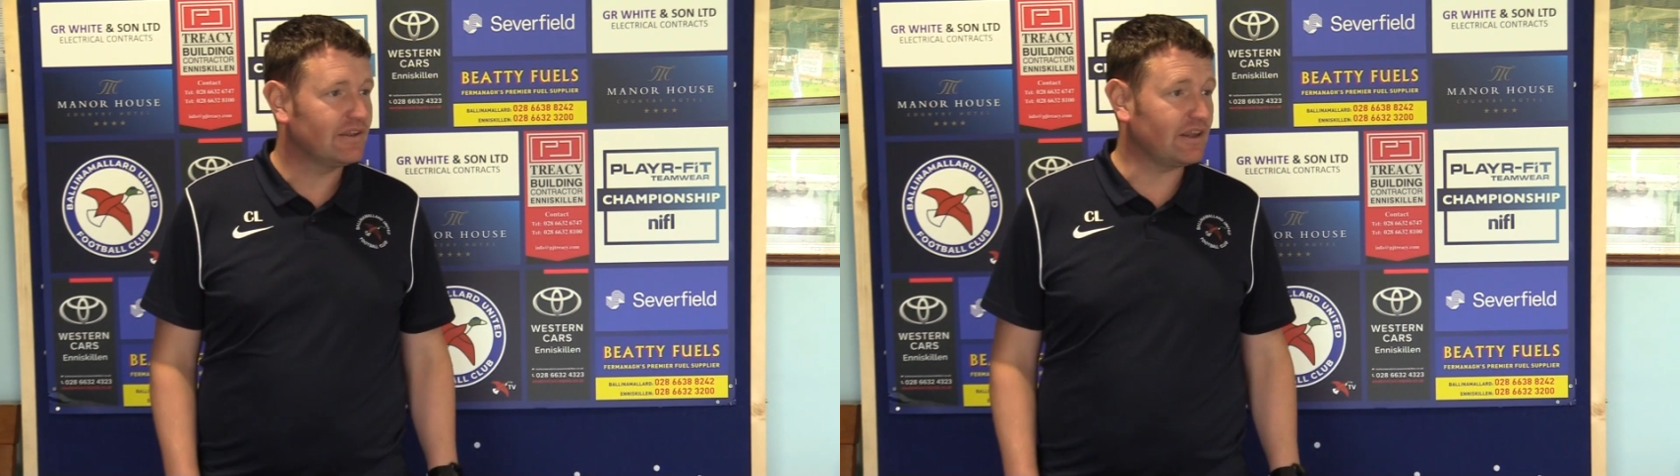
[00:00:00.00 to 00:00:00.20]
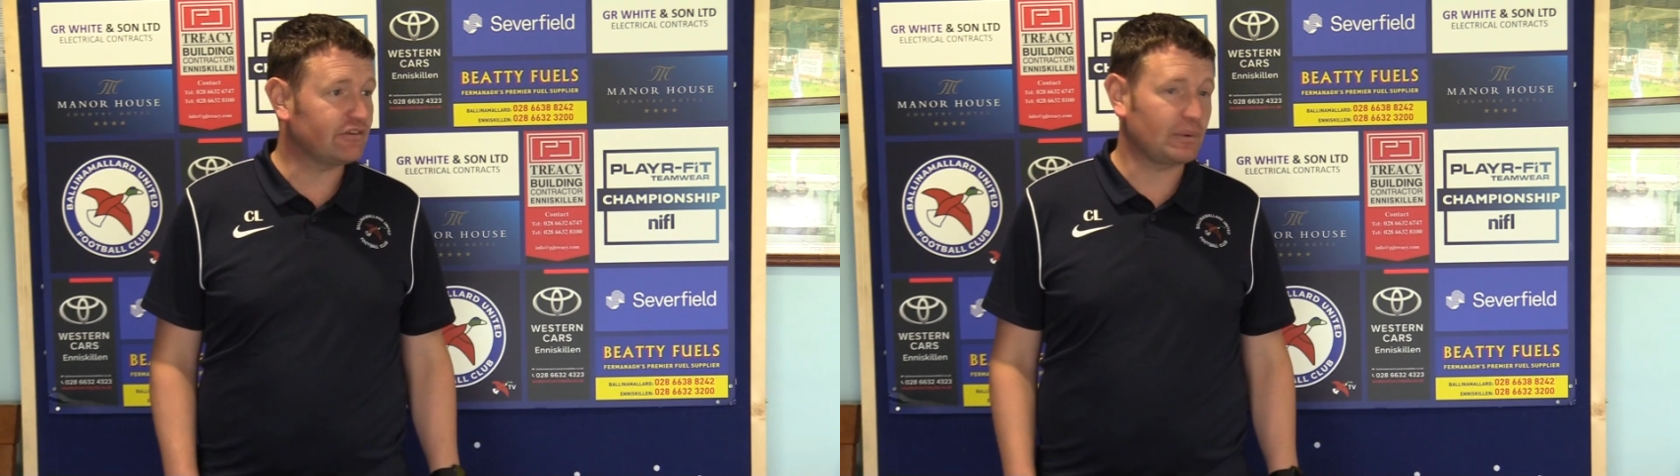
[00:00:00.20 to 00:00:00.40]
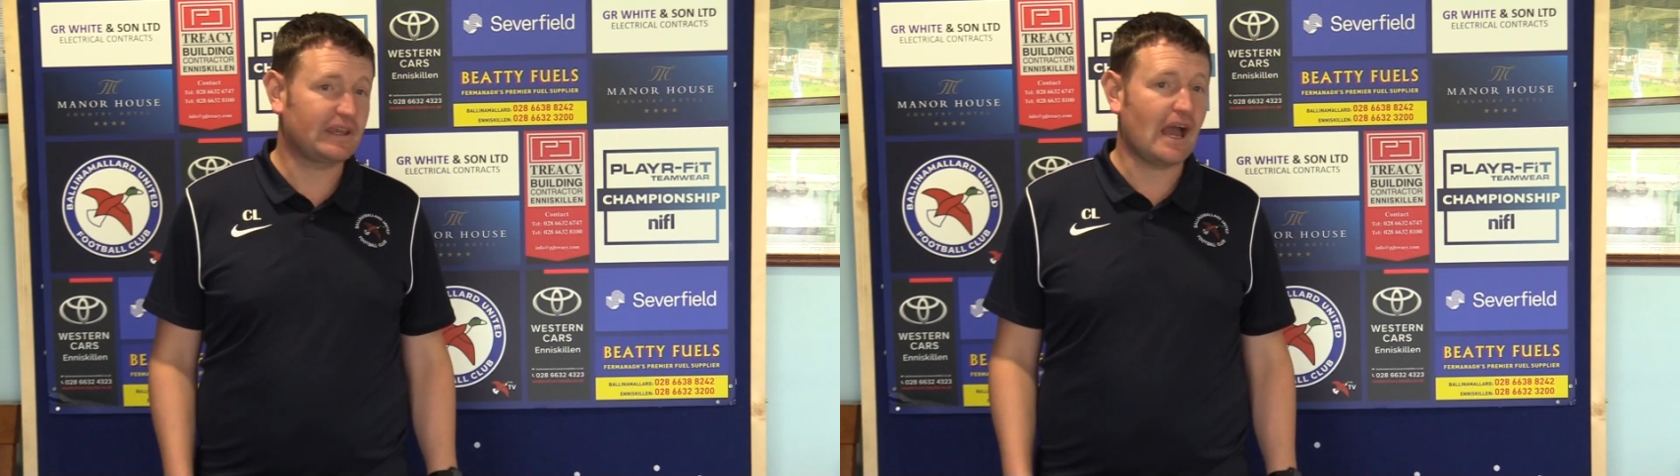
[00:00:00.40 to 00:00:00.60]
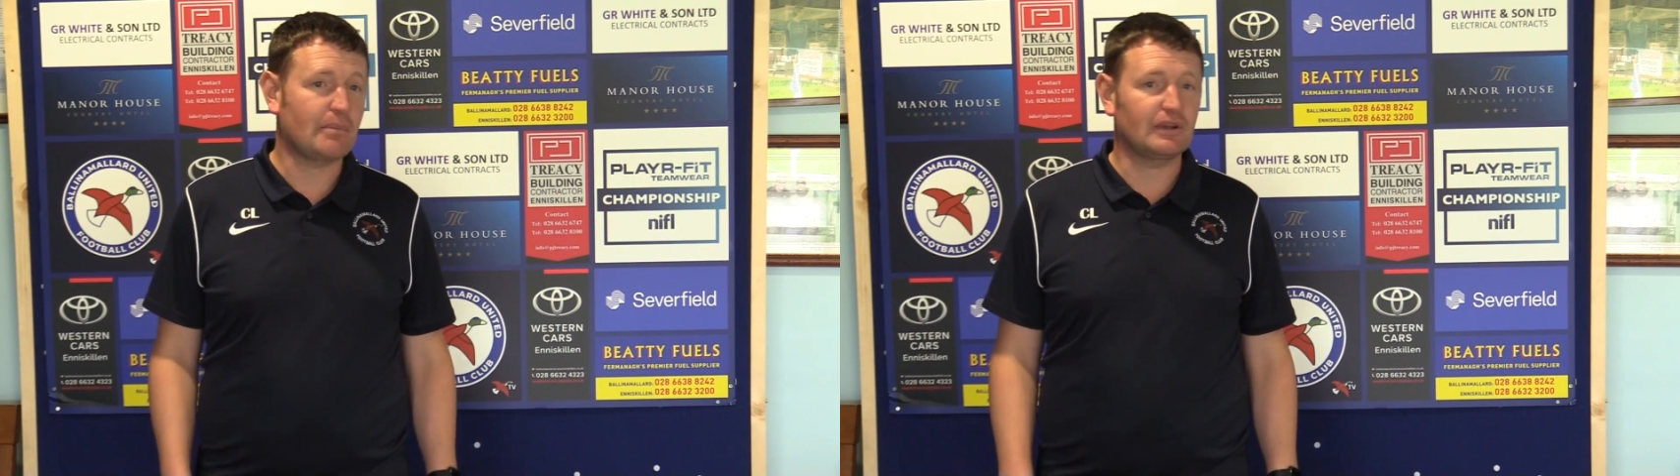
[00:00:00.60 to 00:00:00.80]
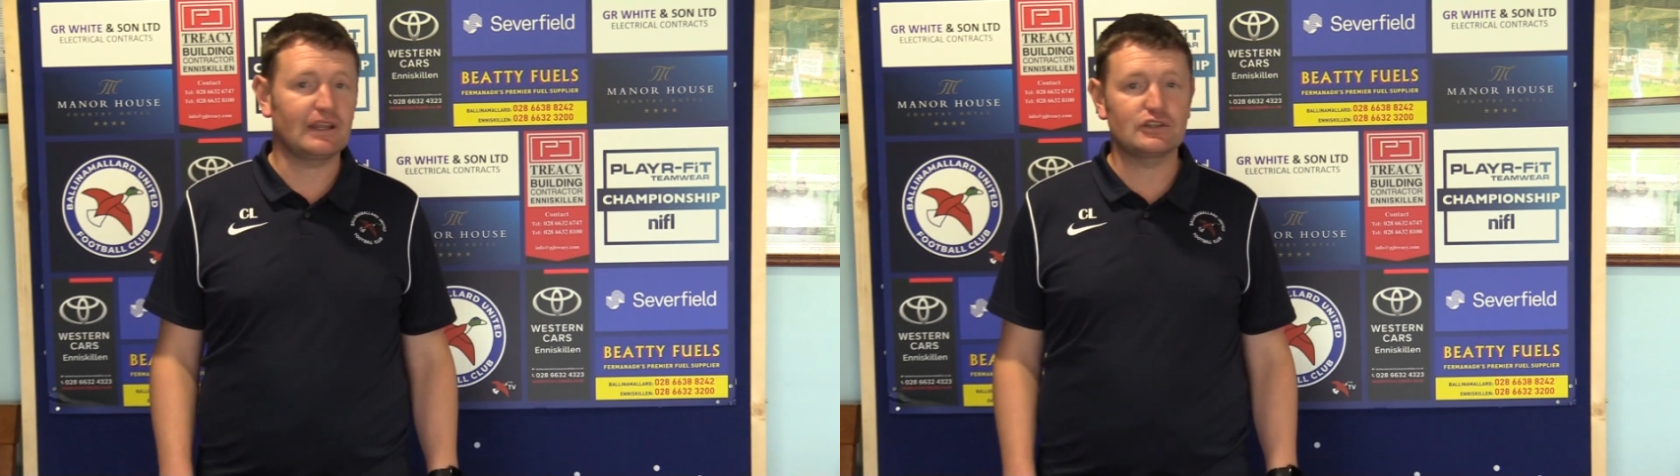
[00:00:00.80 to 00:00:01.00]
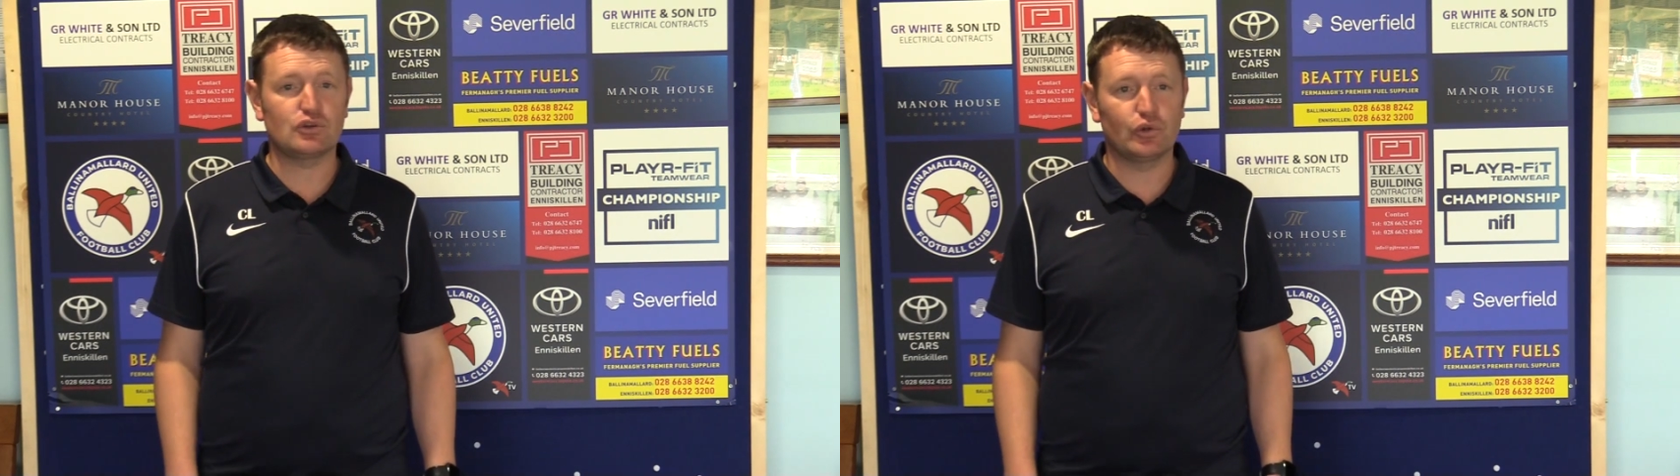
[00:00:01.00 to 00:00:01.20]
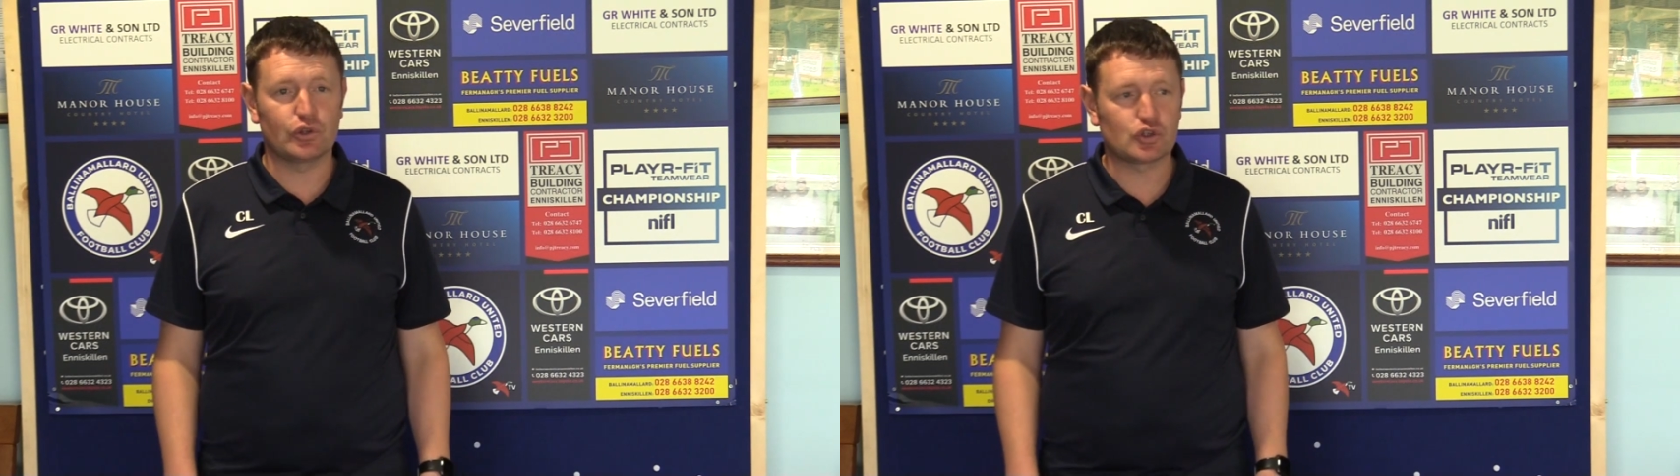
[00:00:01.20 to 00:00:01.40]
that if we capitalised on, yep,